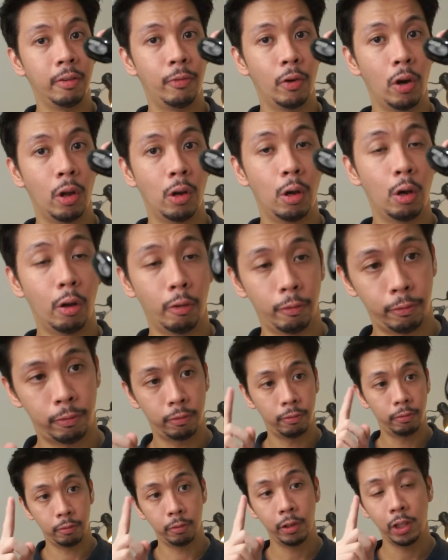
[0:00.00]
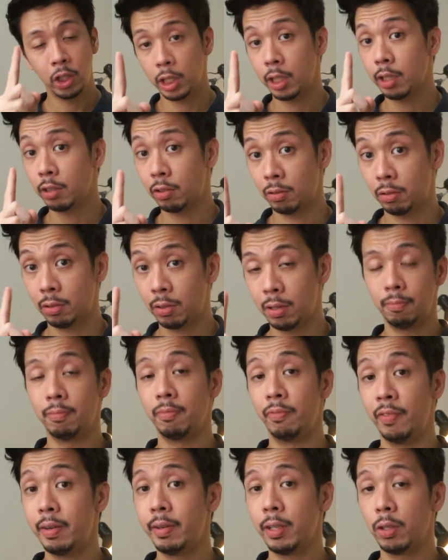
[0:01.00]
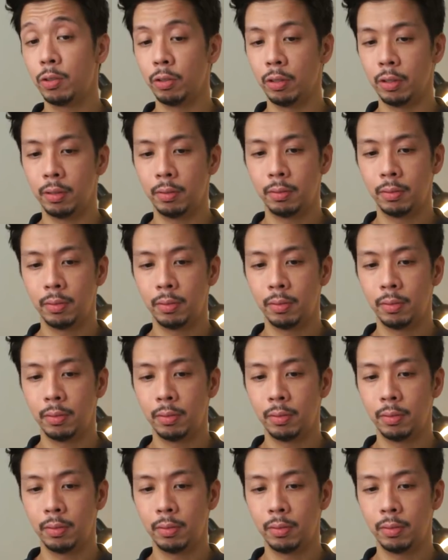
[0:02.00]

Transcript: fall off, which is very good.